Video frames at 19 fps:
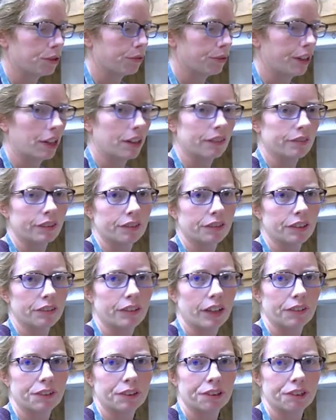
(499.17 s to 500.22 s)

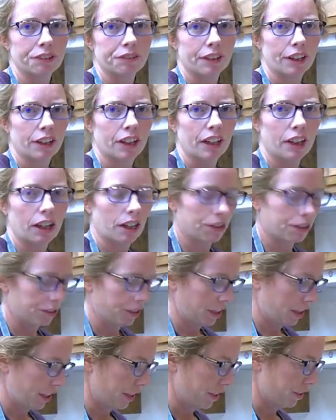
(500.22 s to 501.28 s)
355 degrees Fahrenheit,
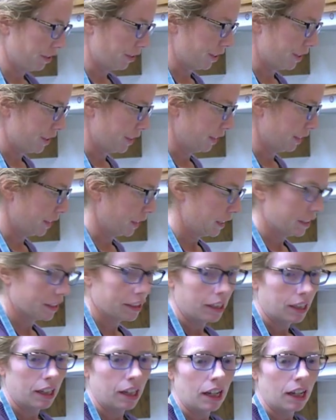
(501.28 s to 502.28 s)
180 degrees Celsius.